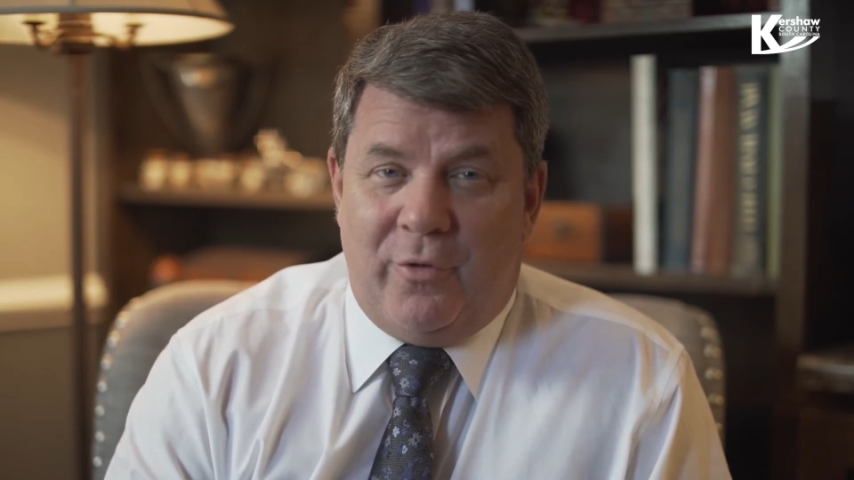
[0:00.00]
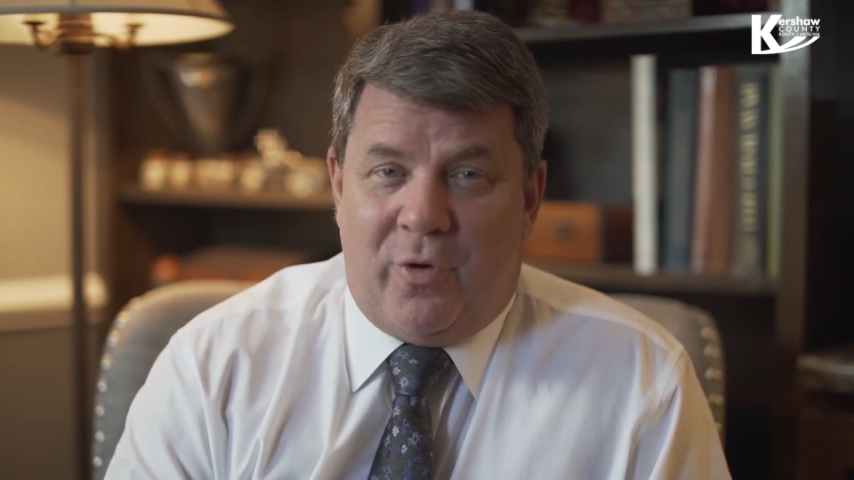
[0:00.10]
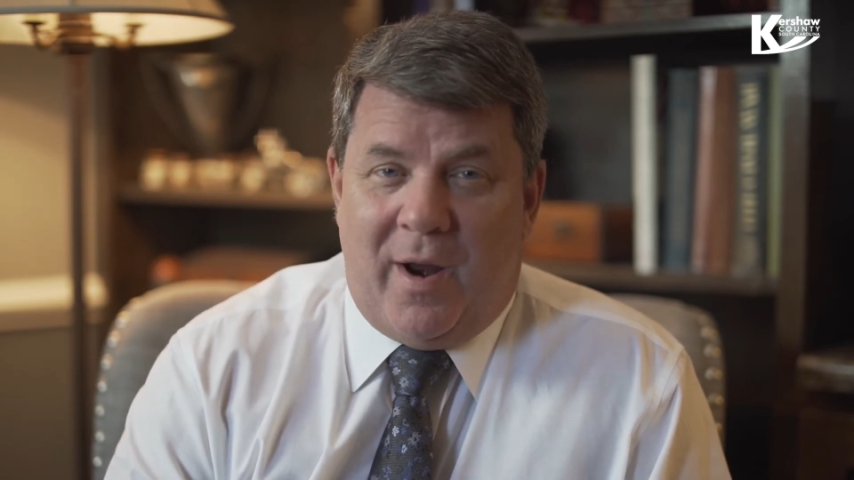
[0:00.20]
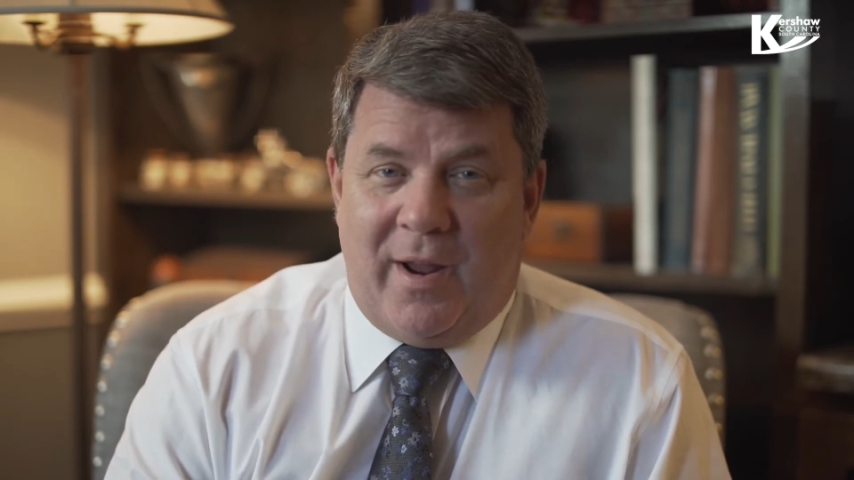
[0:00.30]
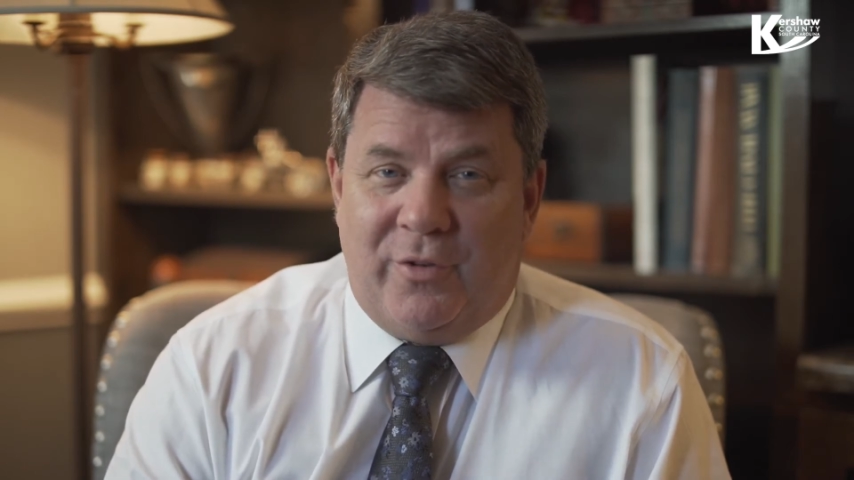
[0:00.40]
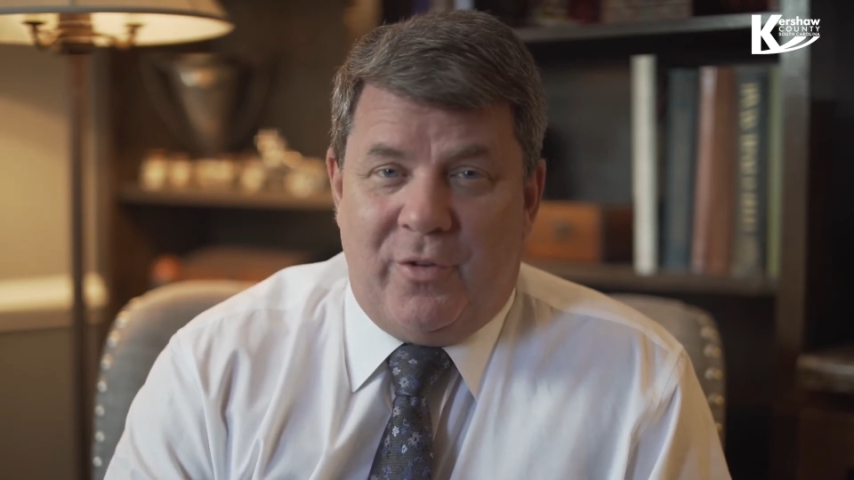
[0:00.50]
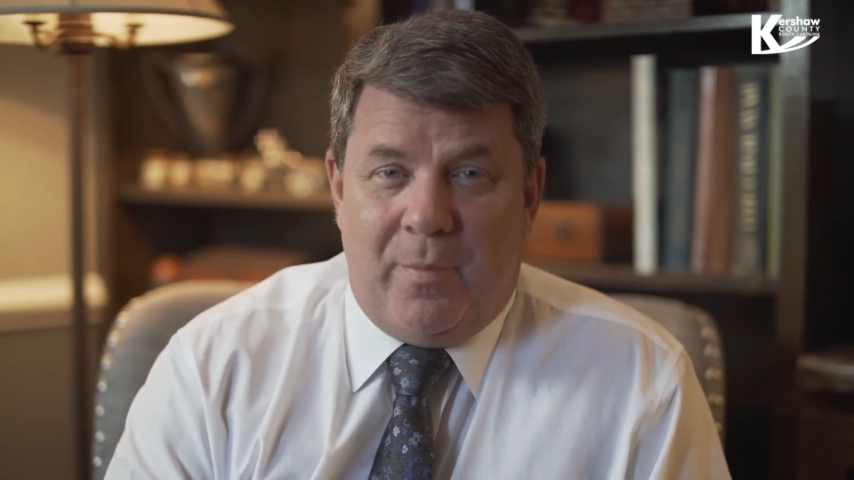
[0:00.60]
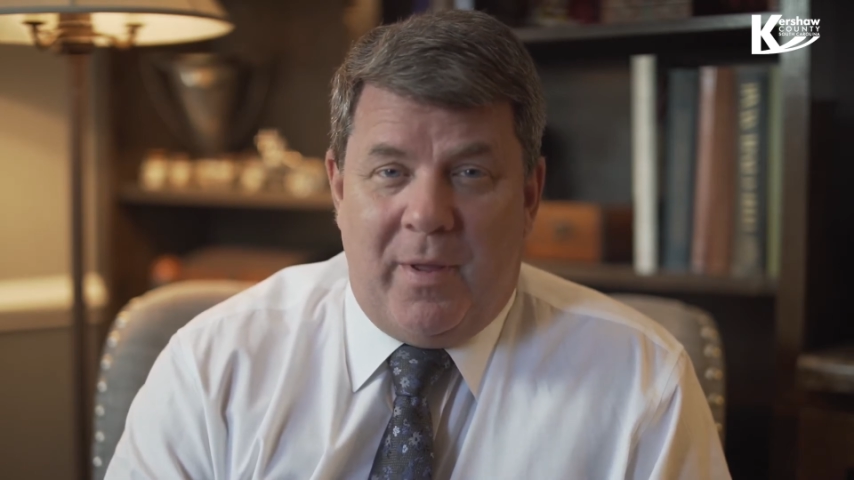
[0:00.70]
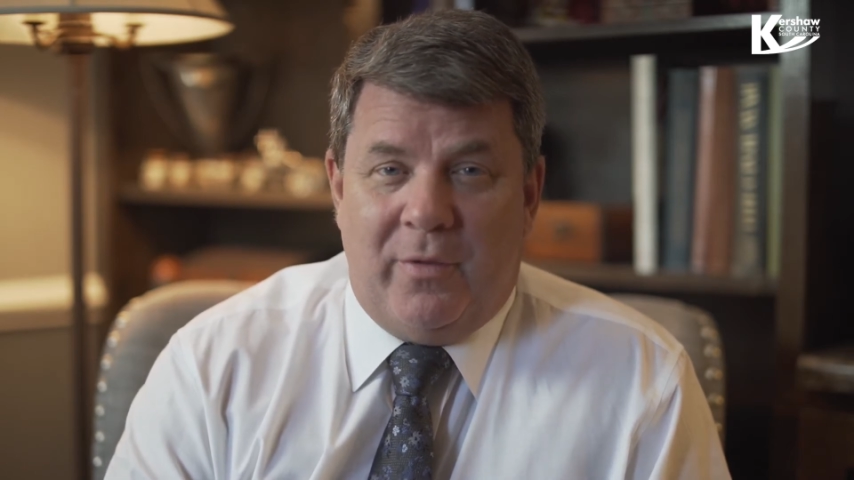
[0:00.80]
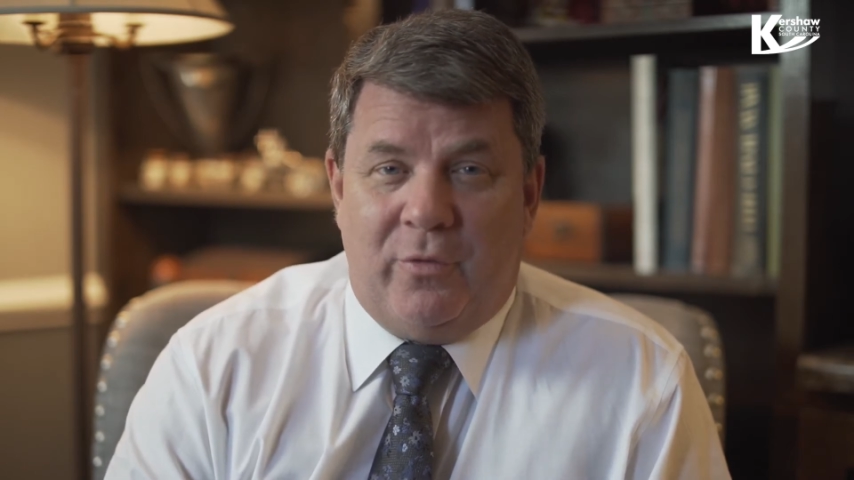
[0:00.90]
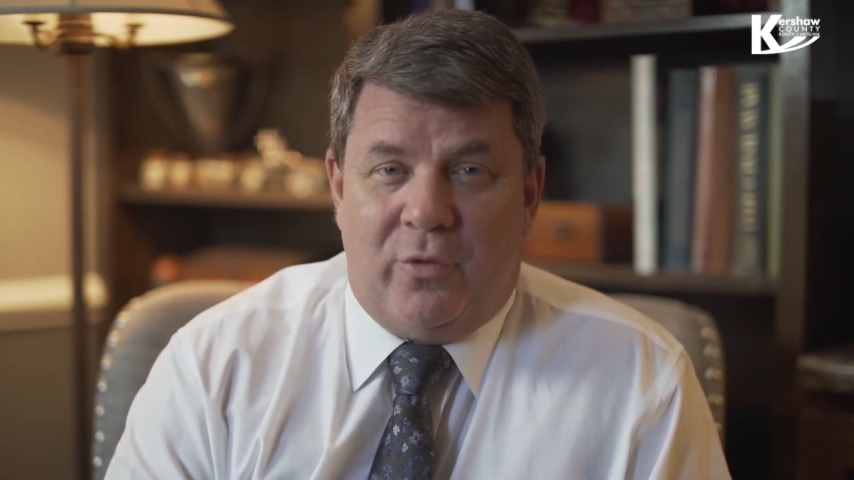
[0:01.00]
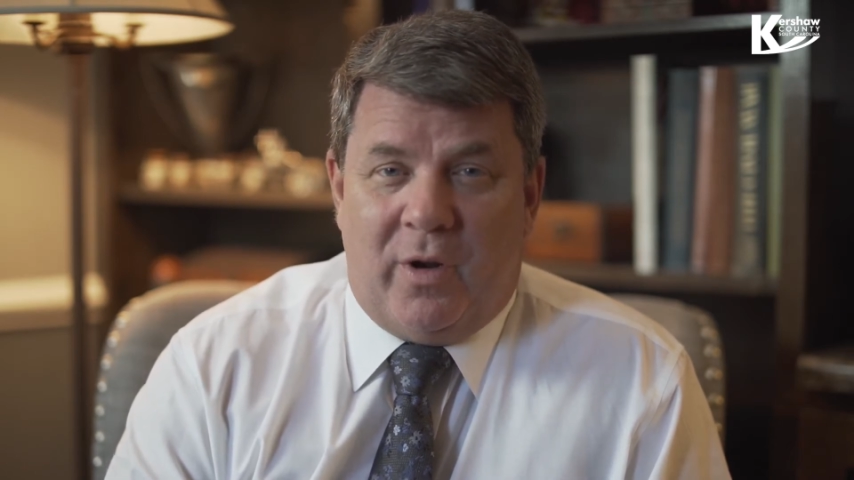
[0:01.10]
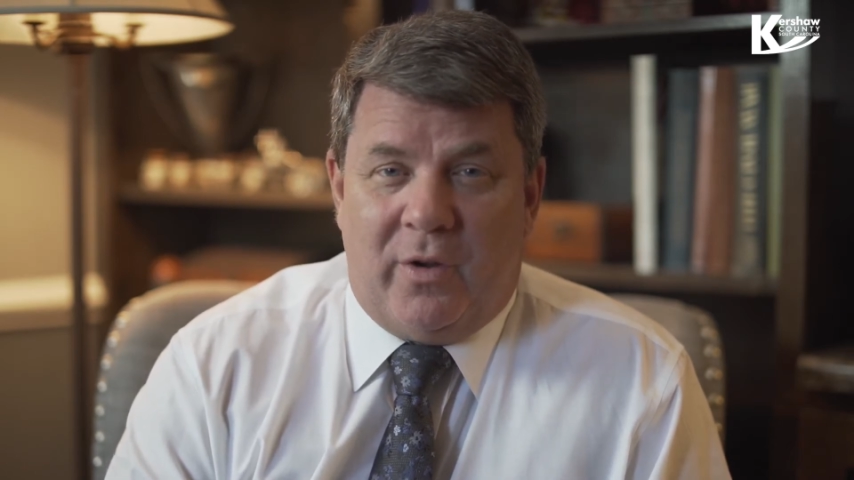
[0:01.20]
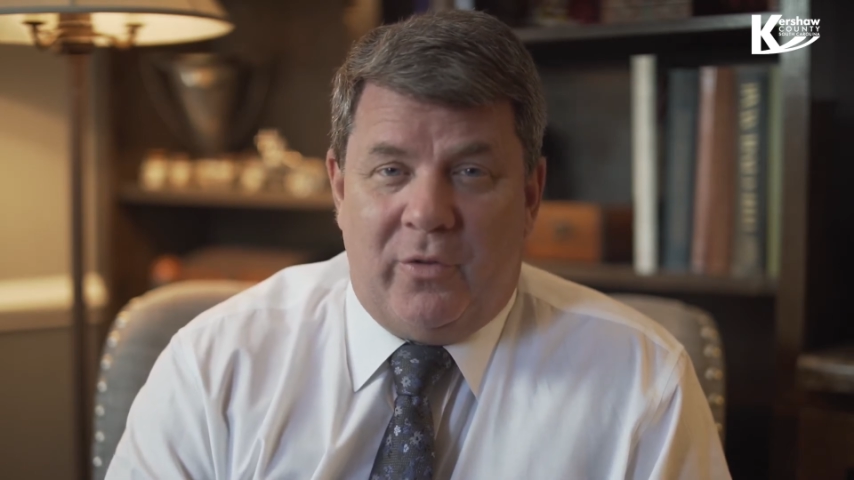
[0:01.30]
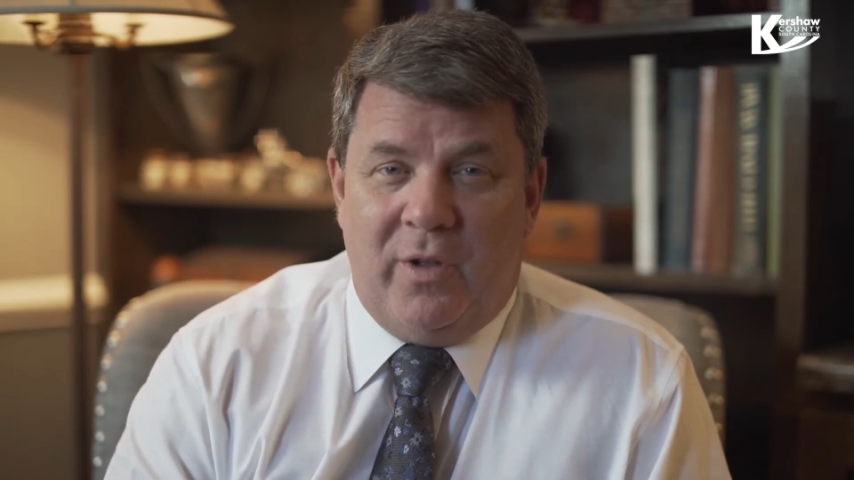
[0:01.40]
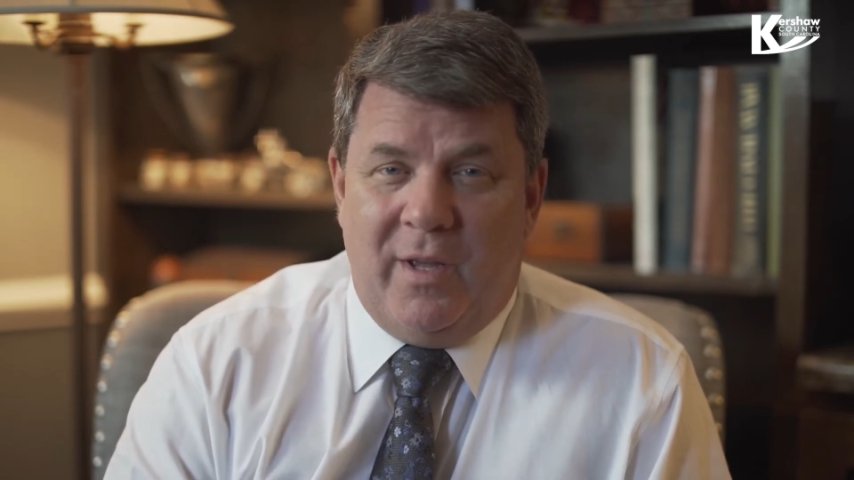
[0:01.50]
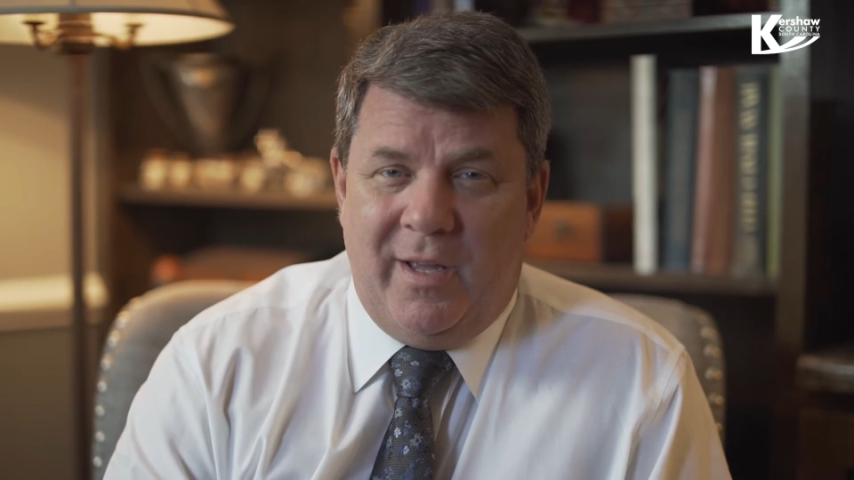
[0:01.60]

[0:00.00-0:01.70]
trash in the beds of trucks